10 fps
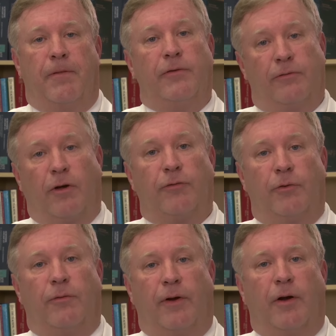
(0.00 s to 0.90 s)
This is
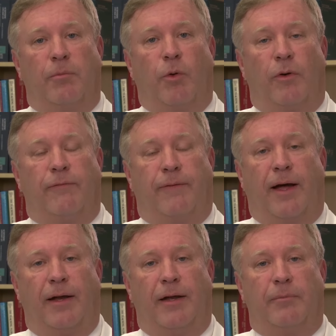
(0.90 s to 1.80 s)
also a very important
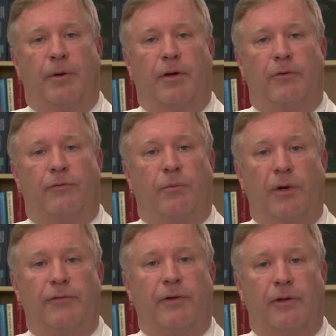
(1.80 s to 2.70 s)
finding because
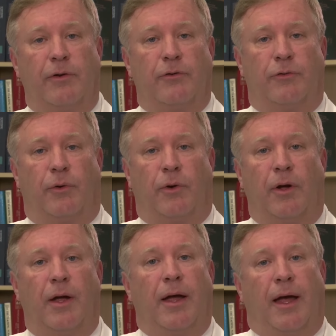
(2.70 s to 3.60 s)
recent
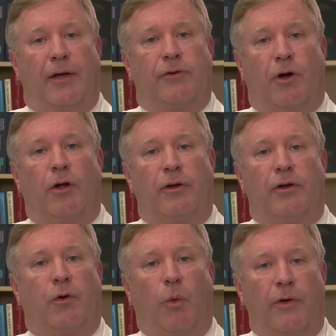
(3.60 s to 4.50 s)
literature has called
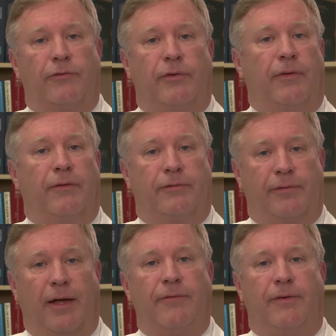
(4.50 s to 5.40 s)
into question the
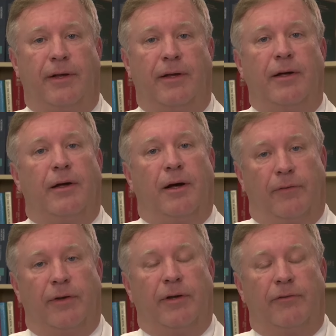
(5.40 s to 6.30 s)
safety
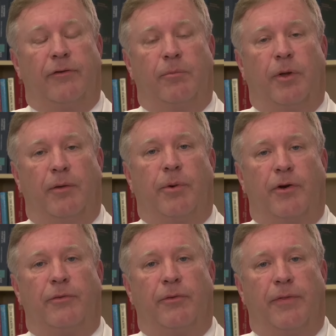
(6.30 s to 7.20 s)
of intensive blood
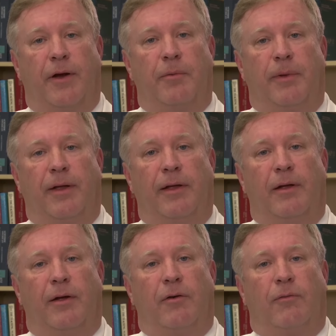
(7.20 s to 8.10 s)
pressure therapy
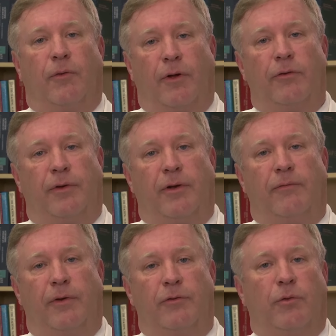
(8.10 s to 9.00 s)
for those
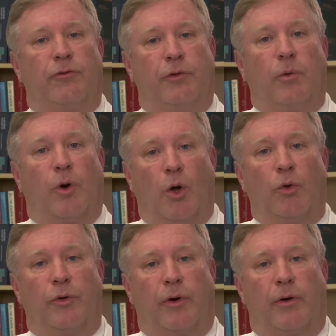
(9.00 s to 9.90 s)
individuals who were
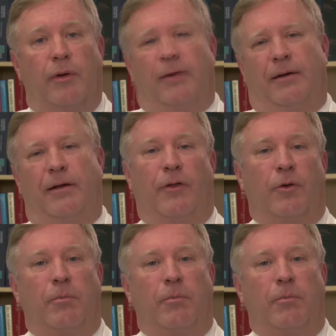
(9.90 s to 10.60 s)
older. Another